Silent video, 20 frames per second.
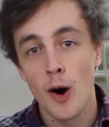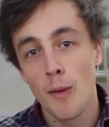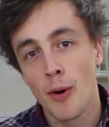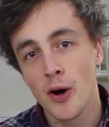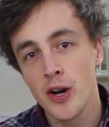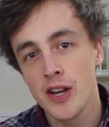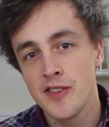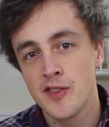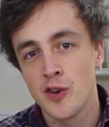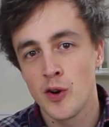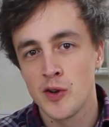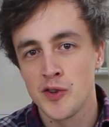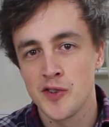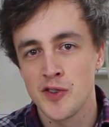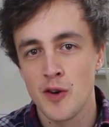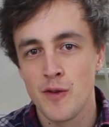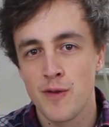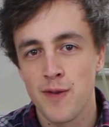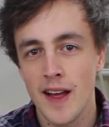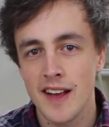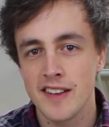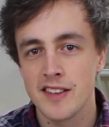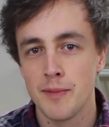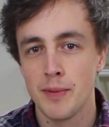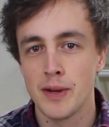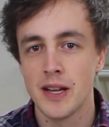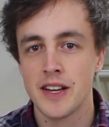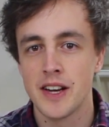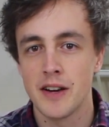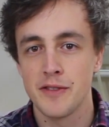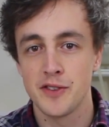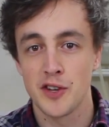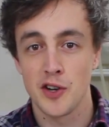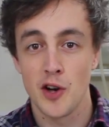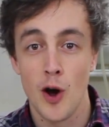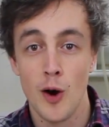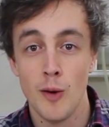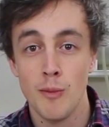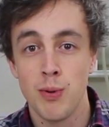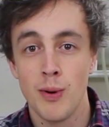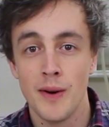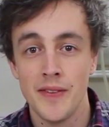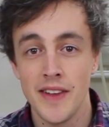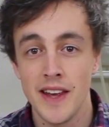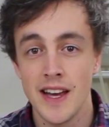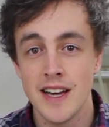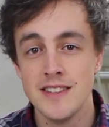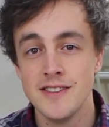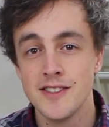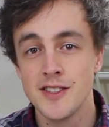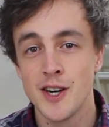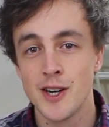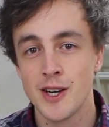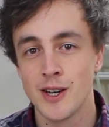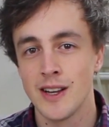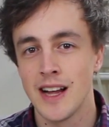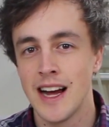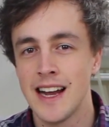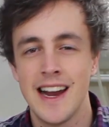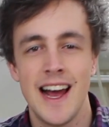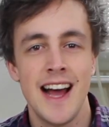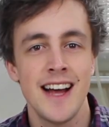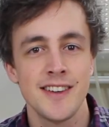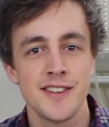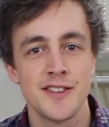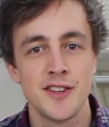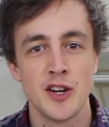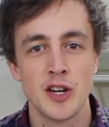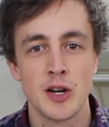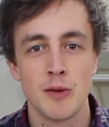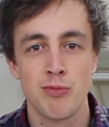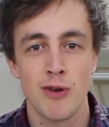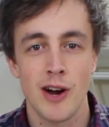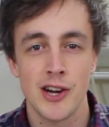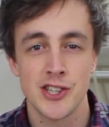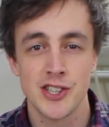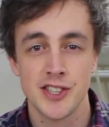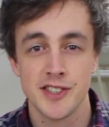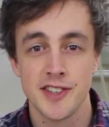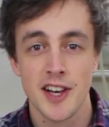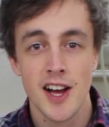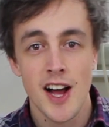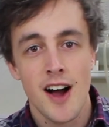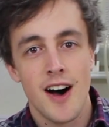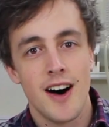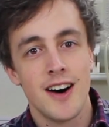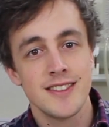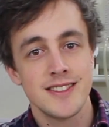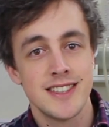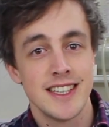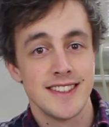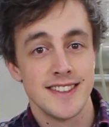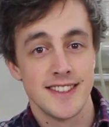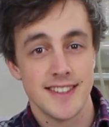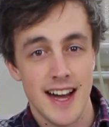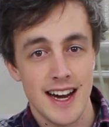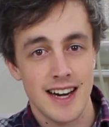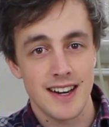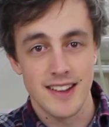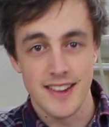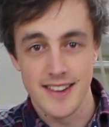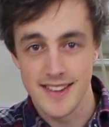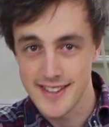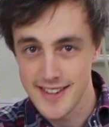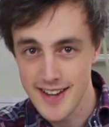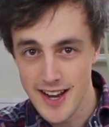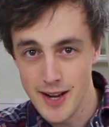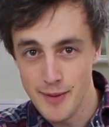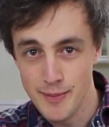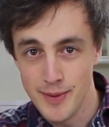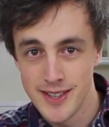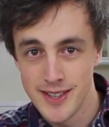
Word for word: Our bodies are also flexible enough to cope when the internal and external pressures aren't exactly the same.